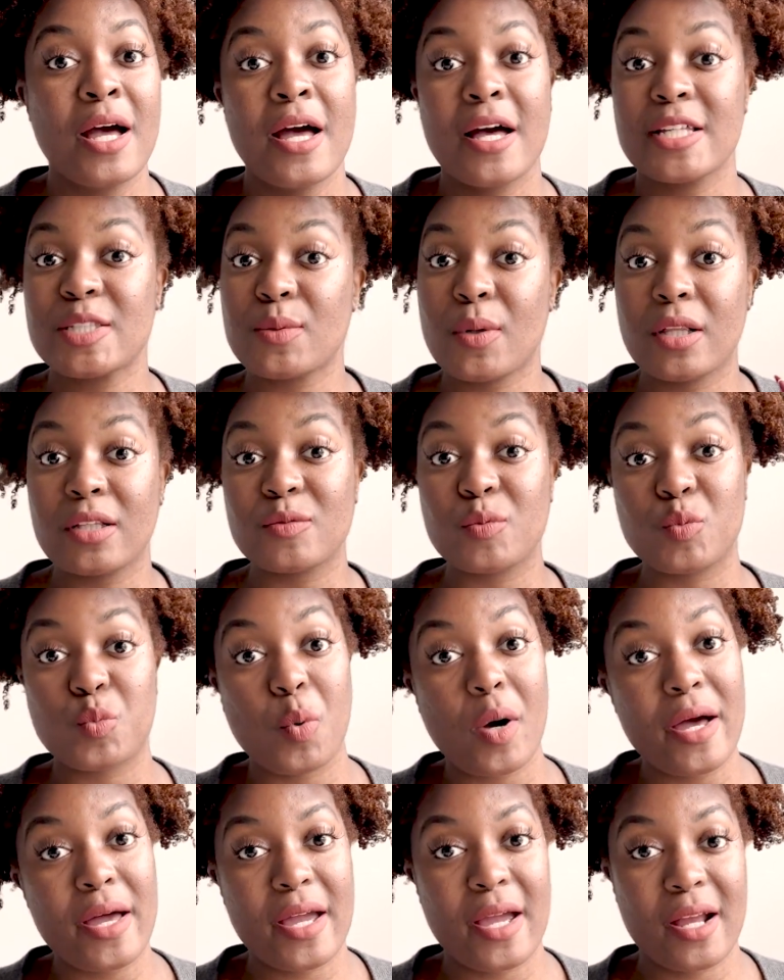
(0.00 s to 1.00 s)
as well as
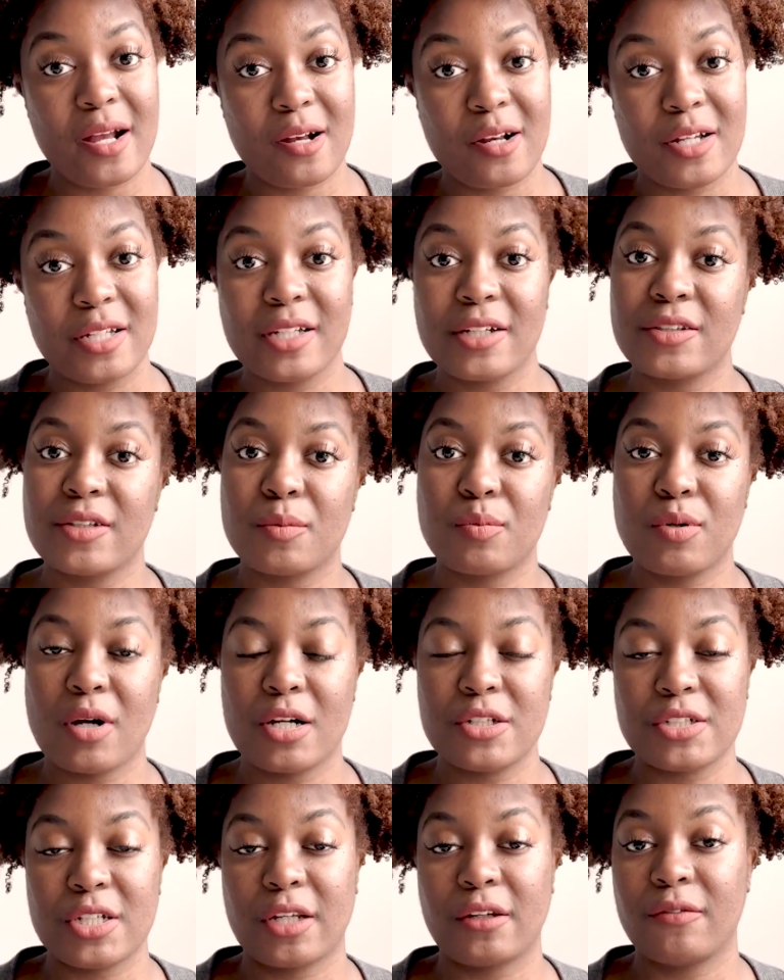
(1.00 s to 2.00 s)
what area the
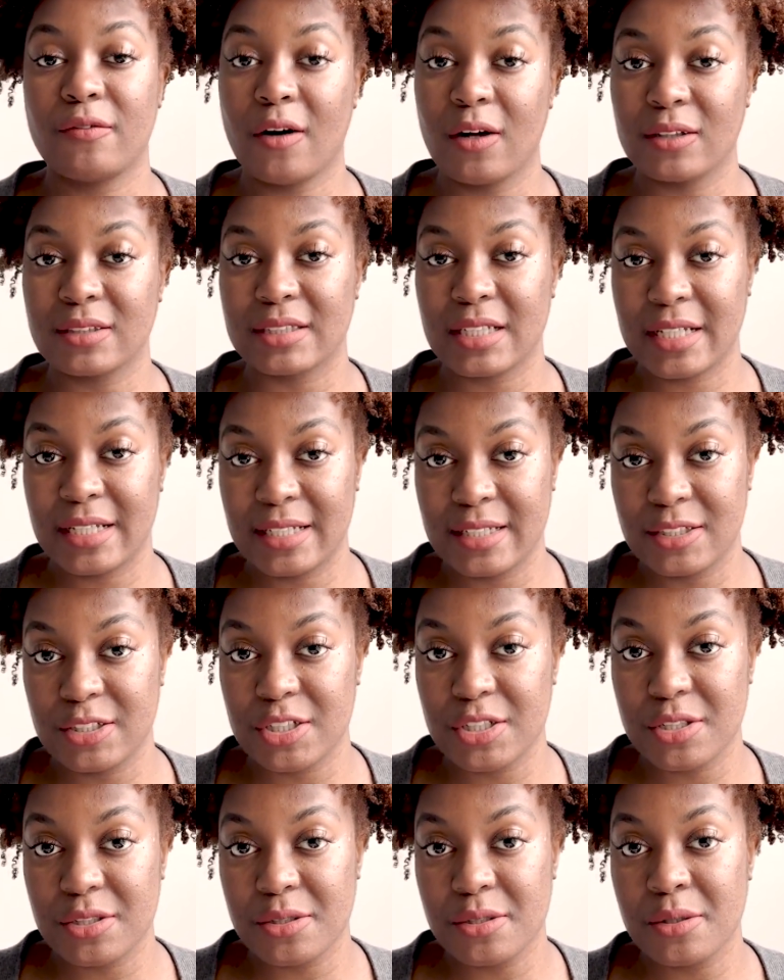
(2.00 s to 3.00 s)
project falls
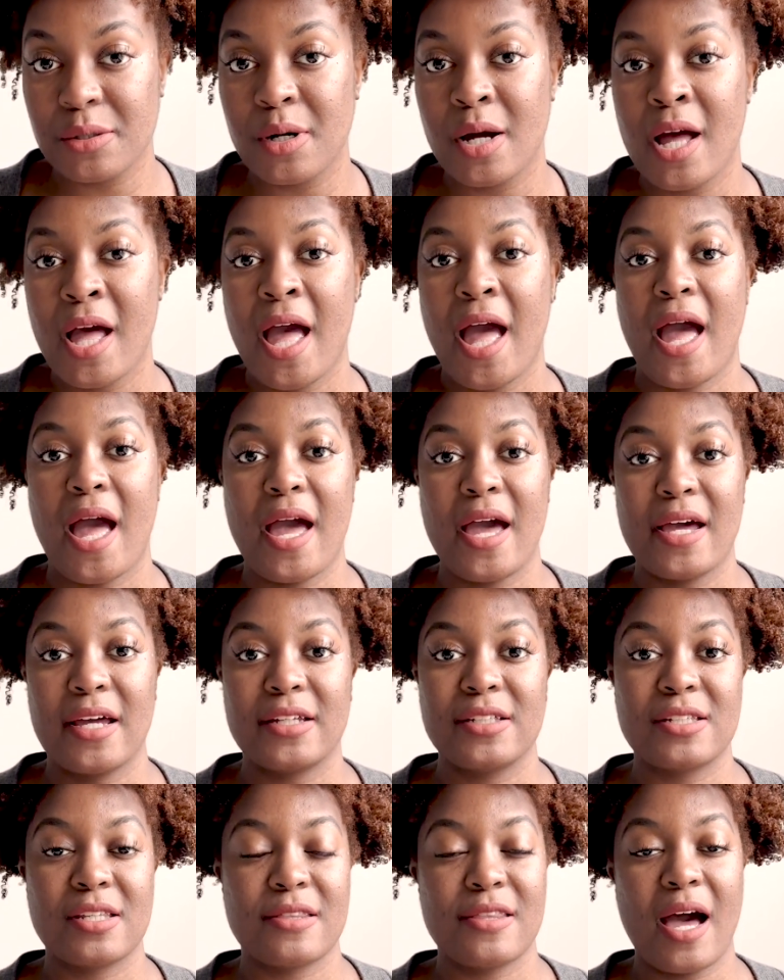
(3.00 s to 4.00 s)
into, and